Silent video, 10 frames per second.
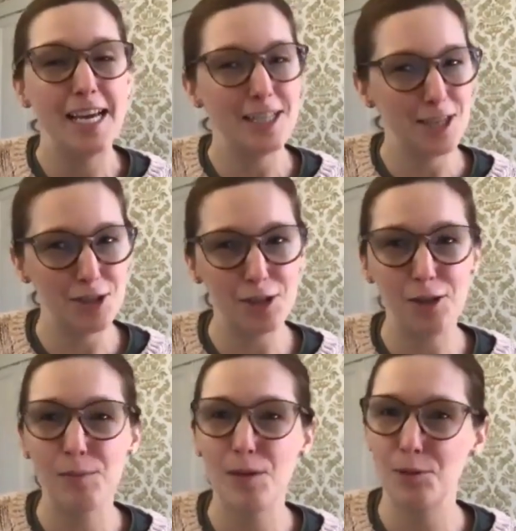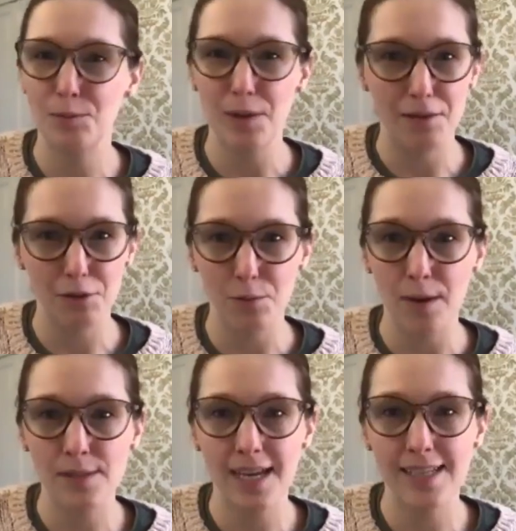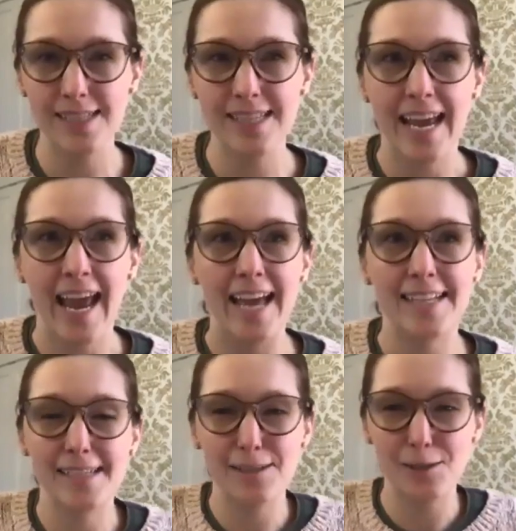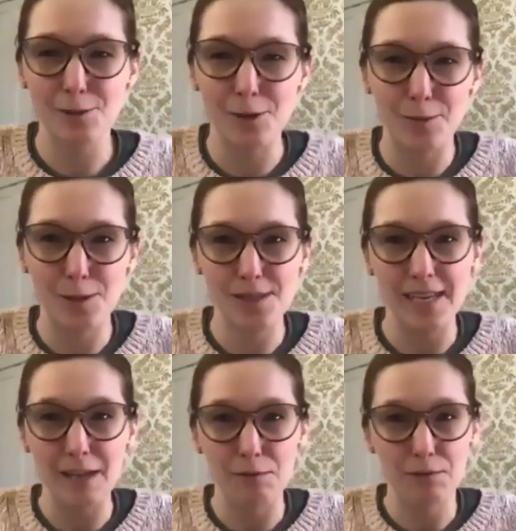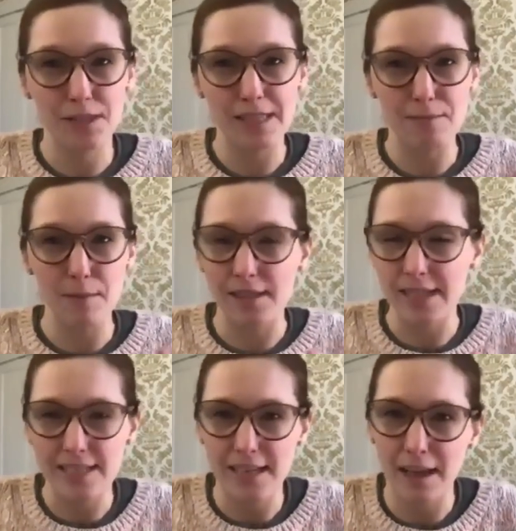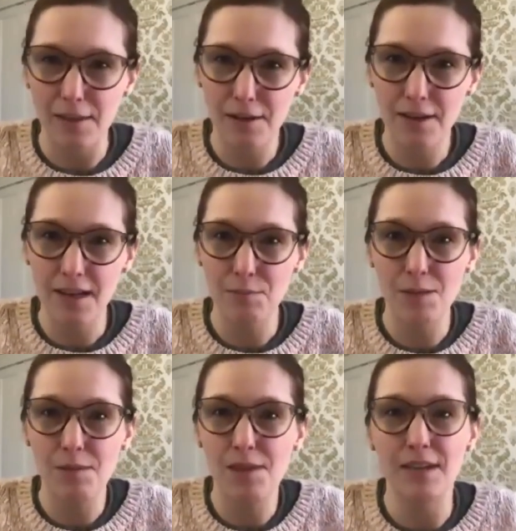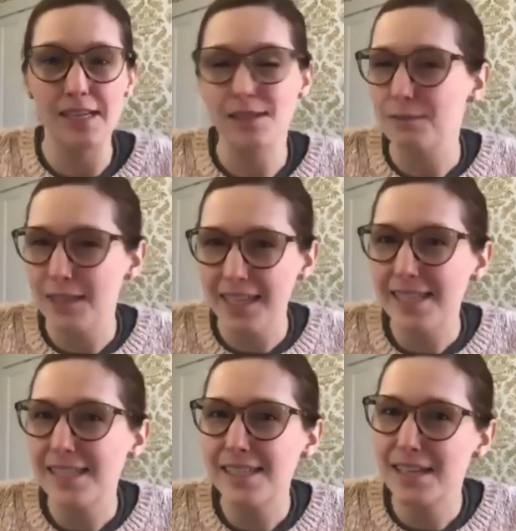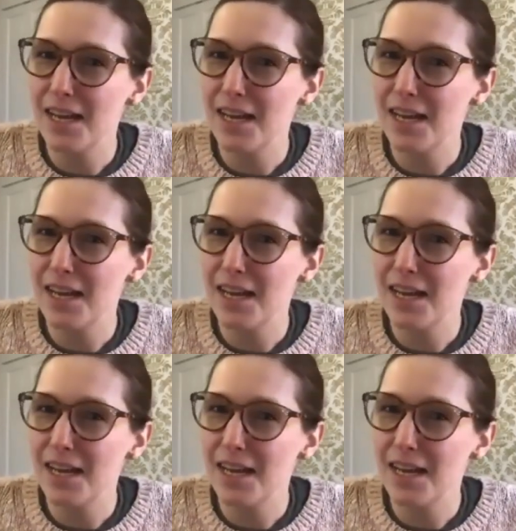digital. People are buying from websites, and seasons are almost like really melding together. And maybe there isn't really a season